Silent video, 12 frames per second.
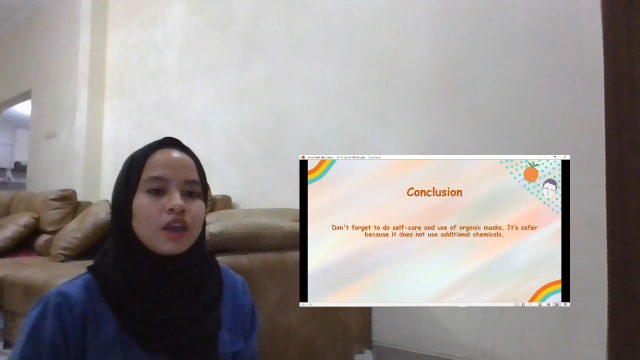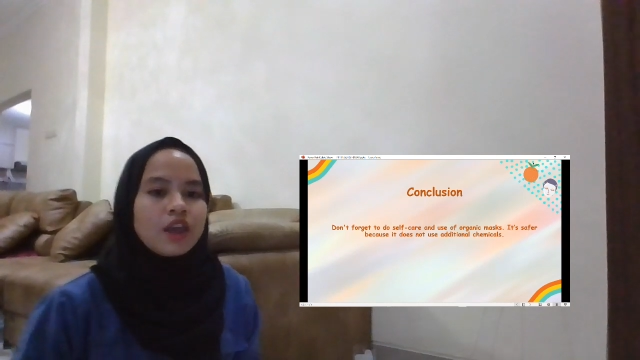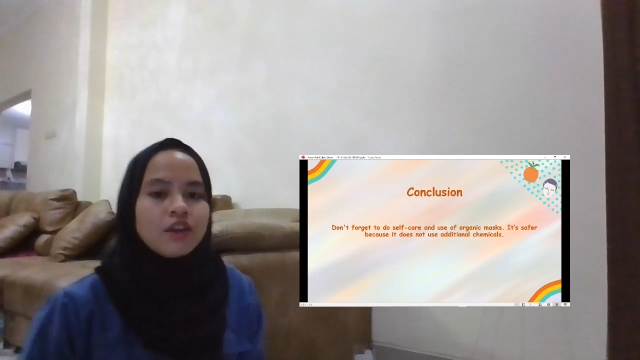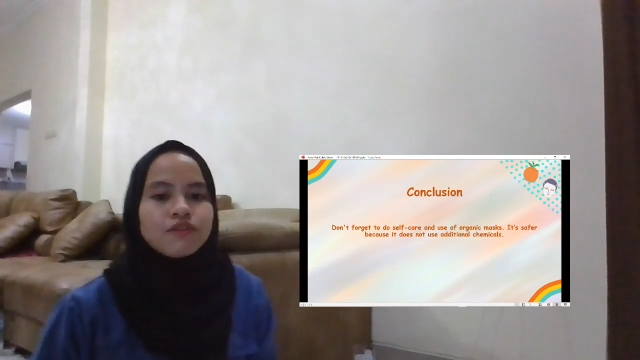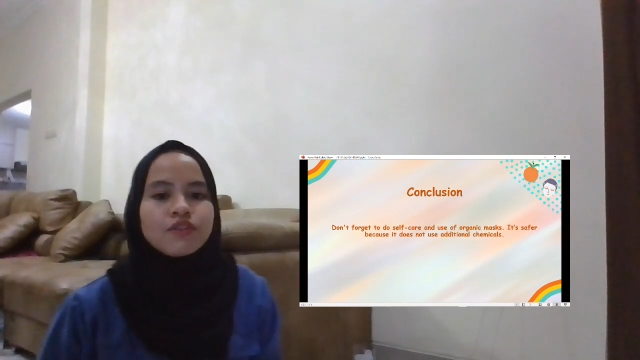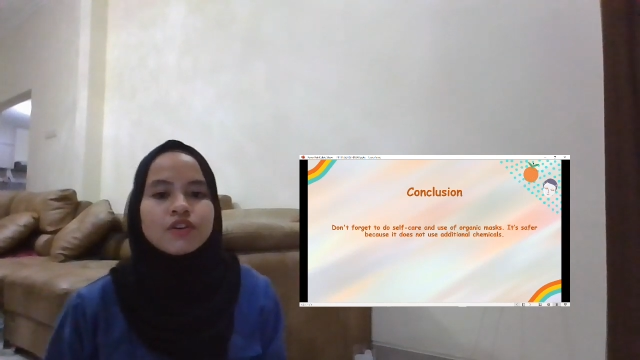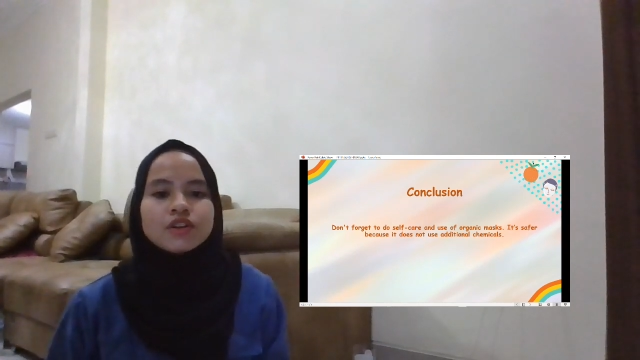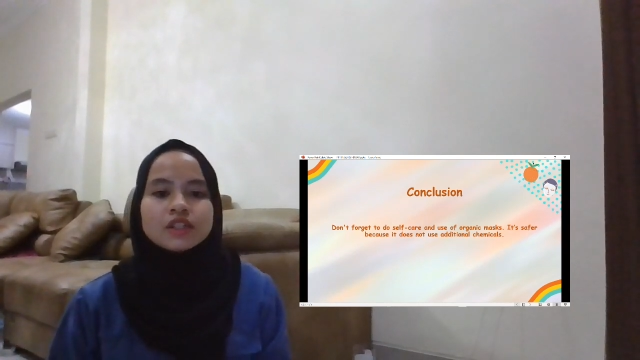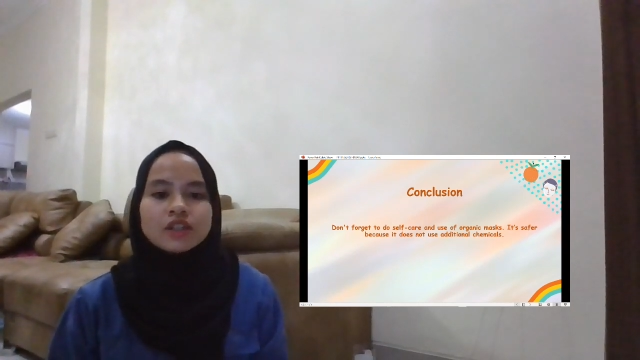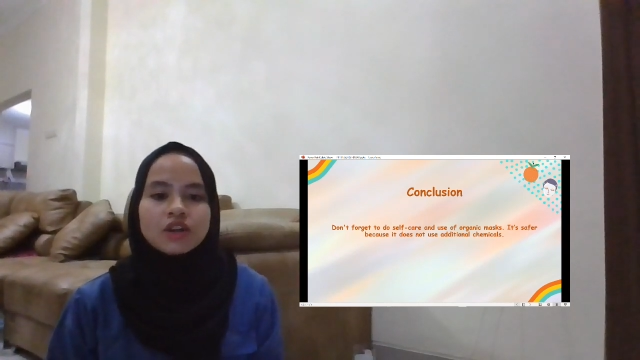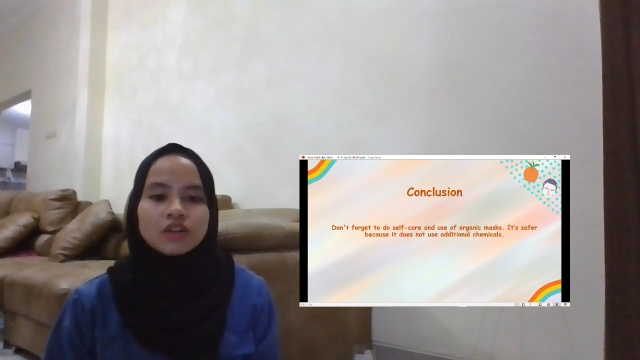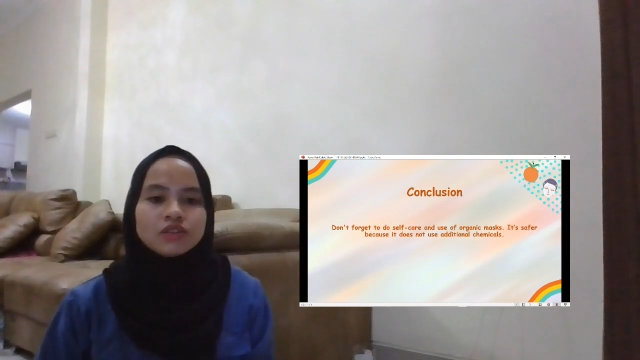Okay, for
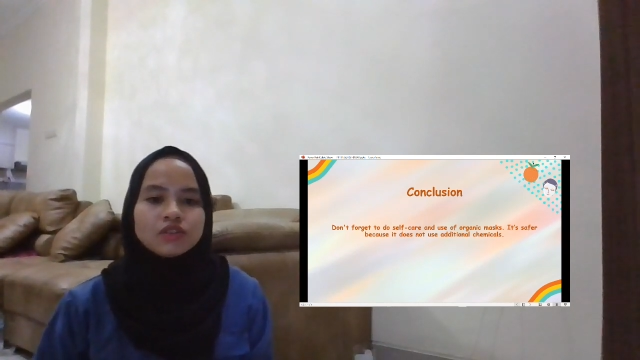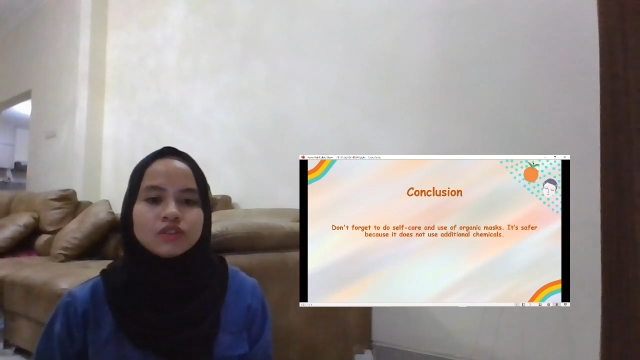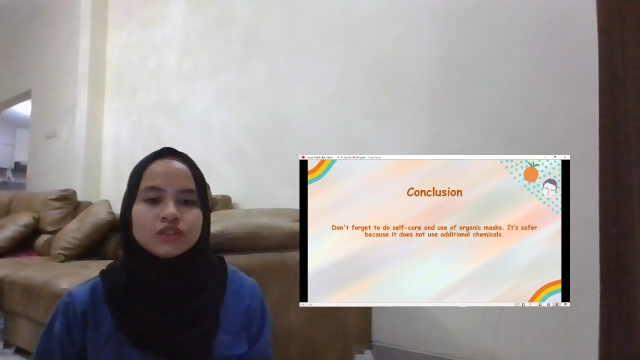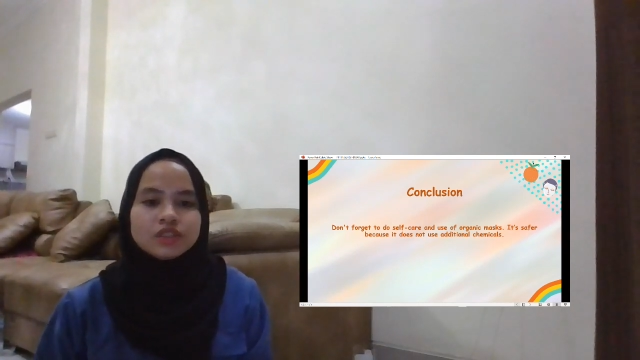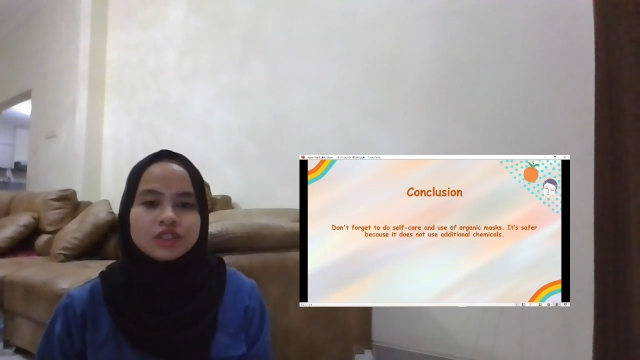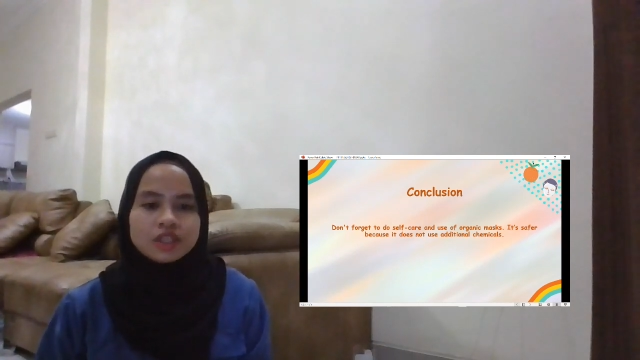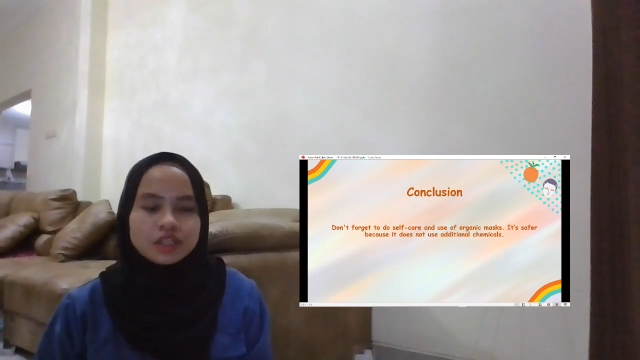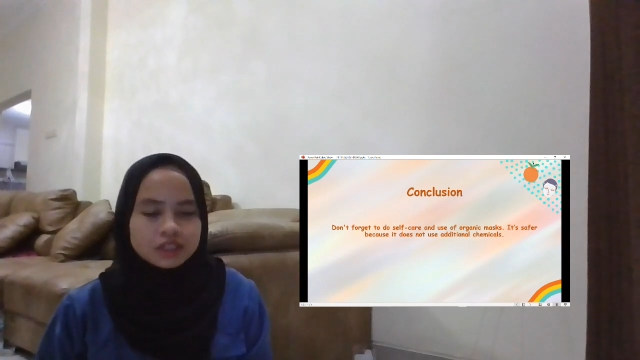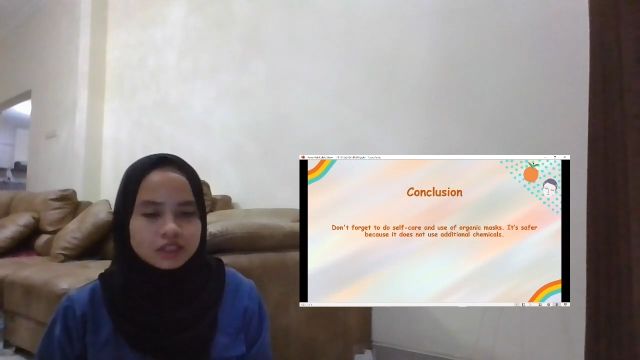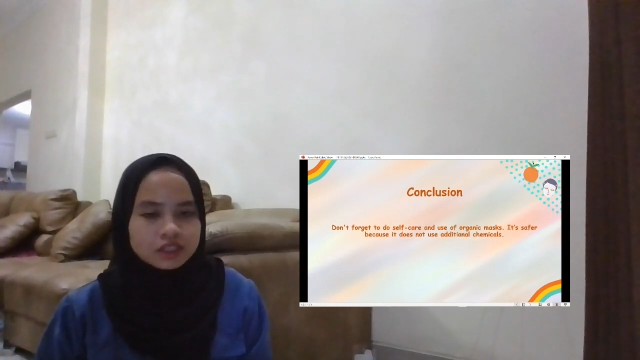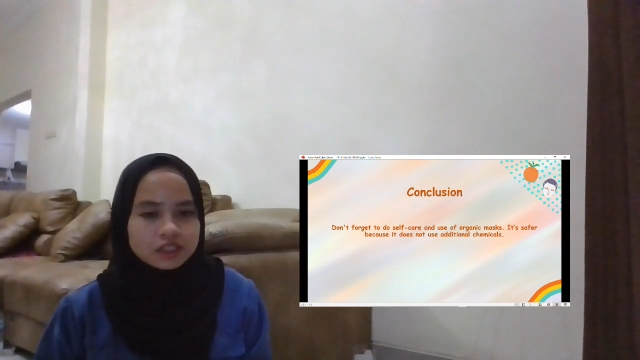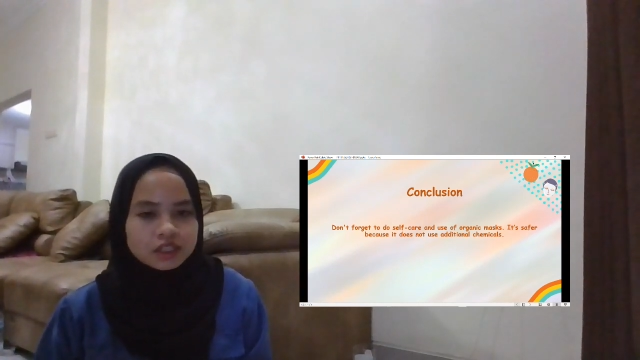the conclusion,
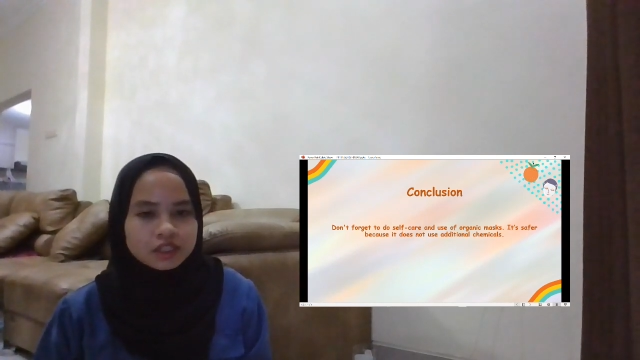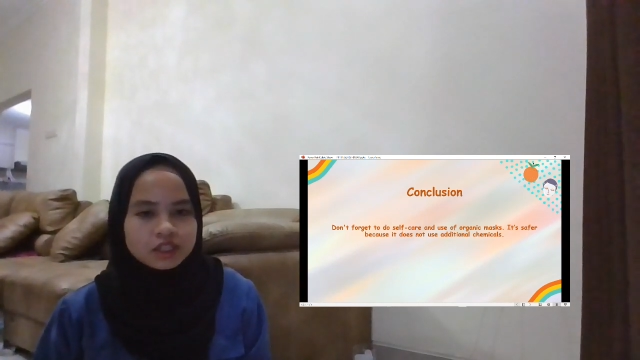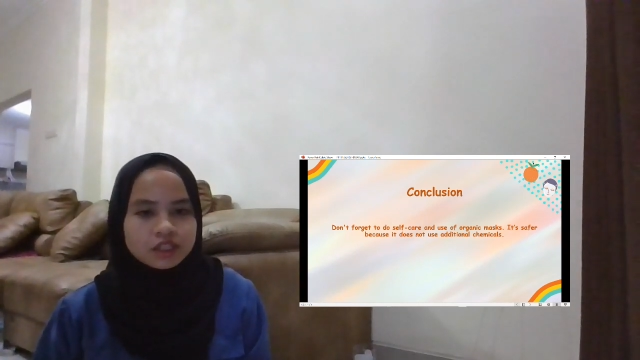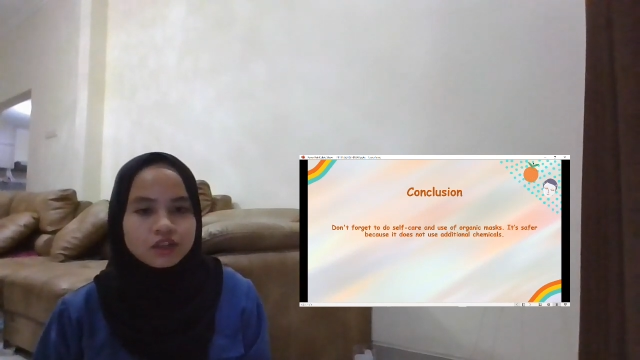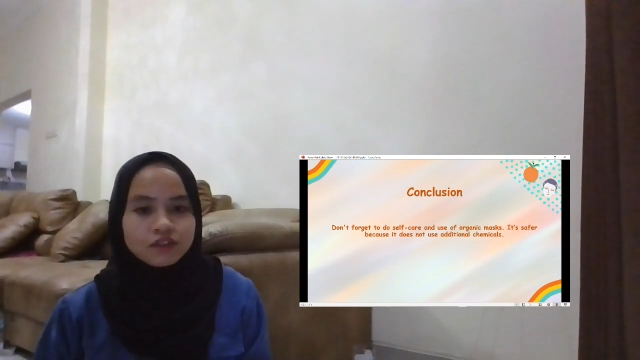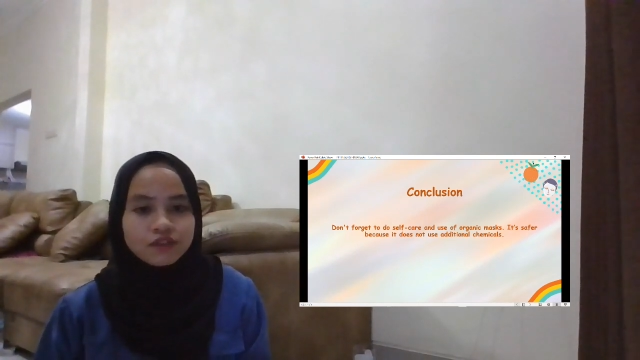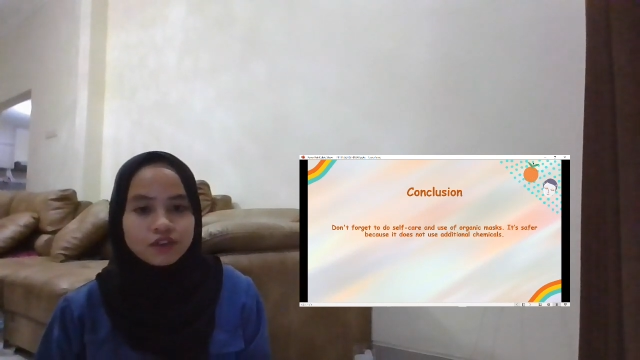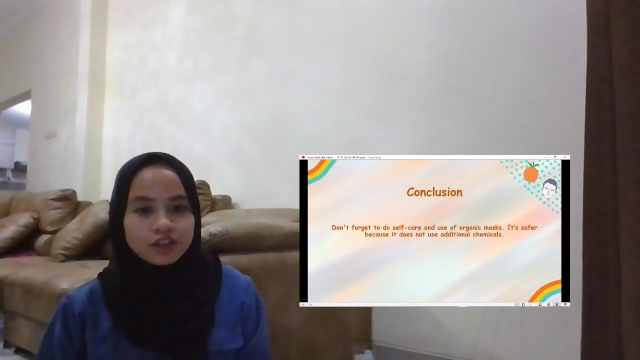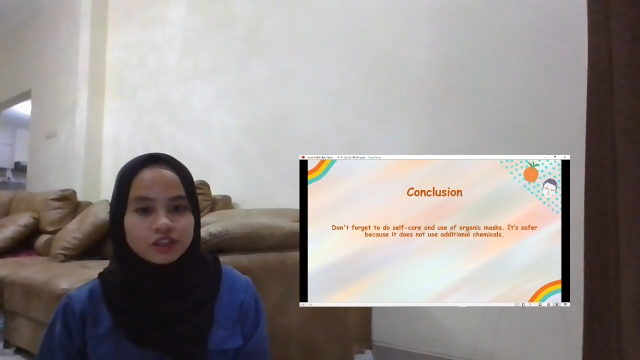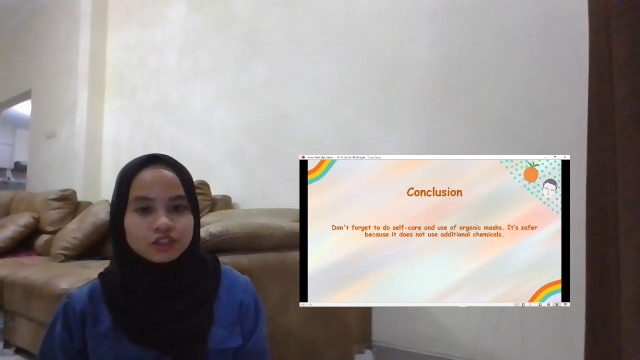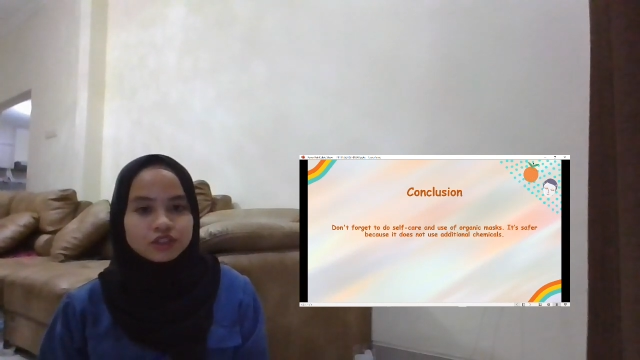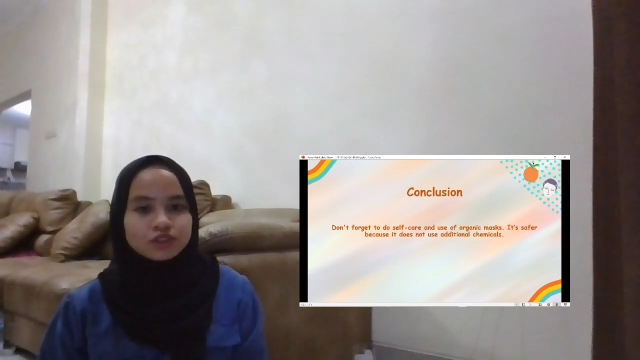don't
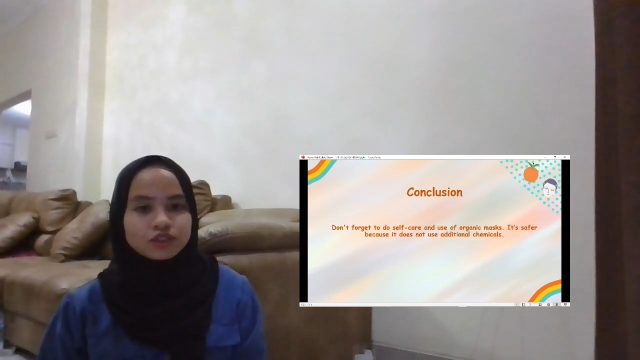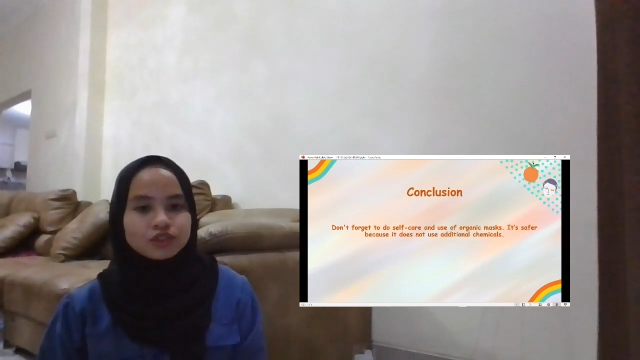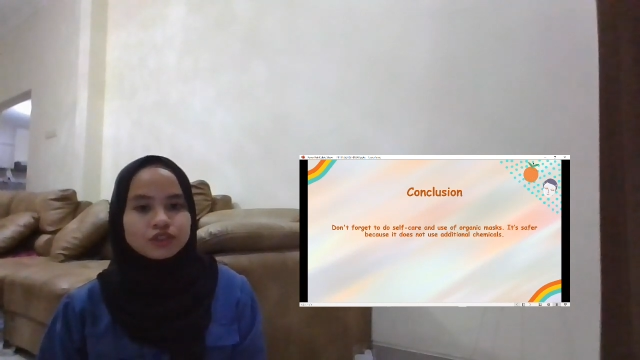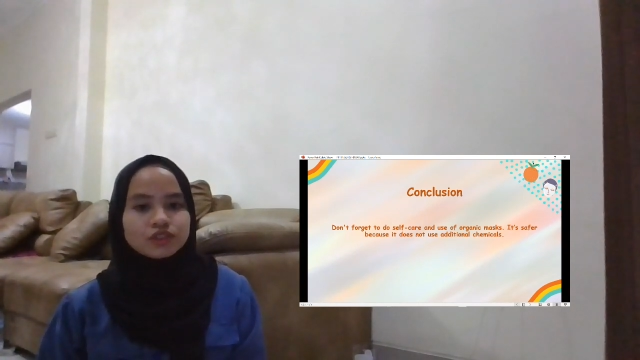forget to